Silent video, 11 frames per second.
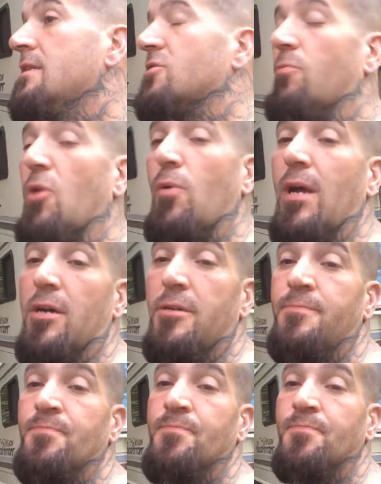So Bow Hill,
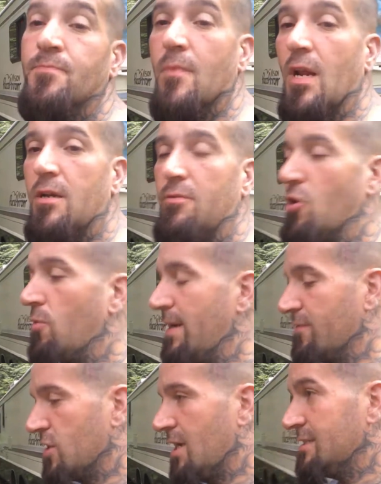nobody
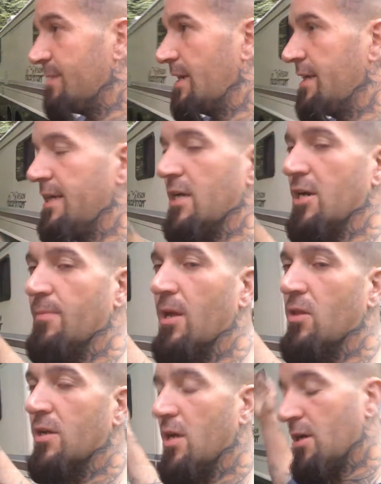ever talks about it. You hear about
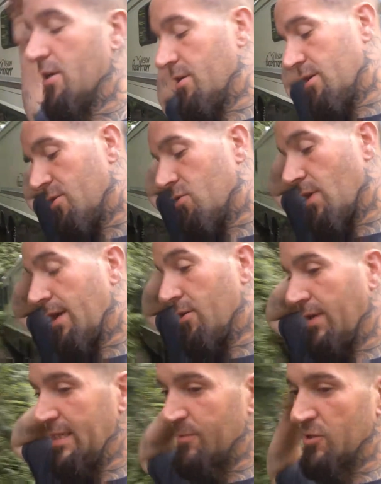La Conner. Granite
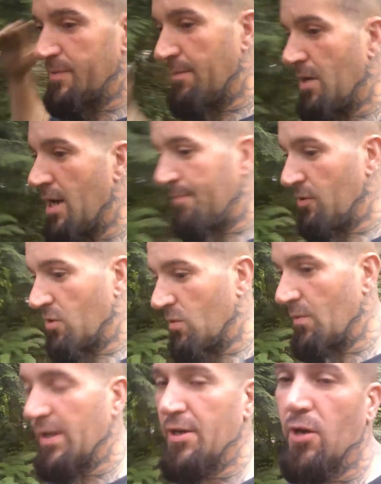Creek's supposed to be a popular
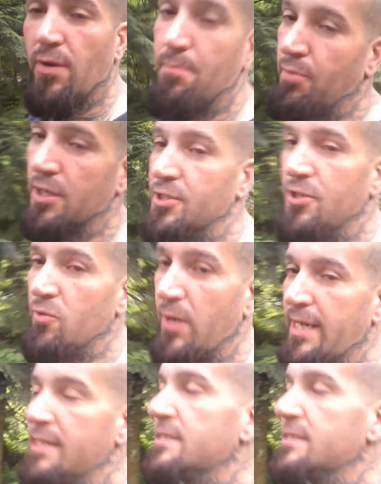one where you can only book two weeks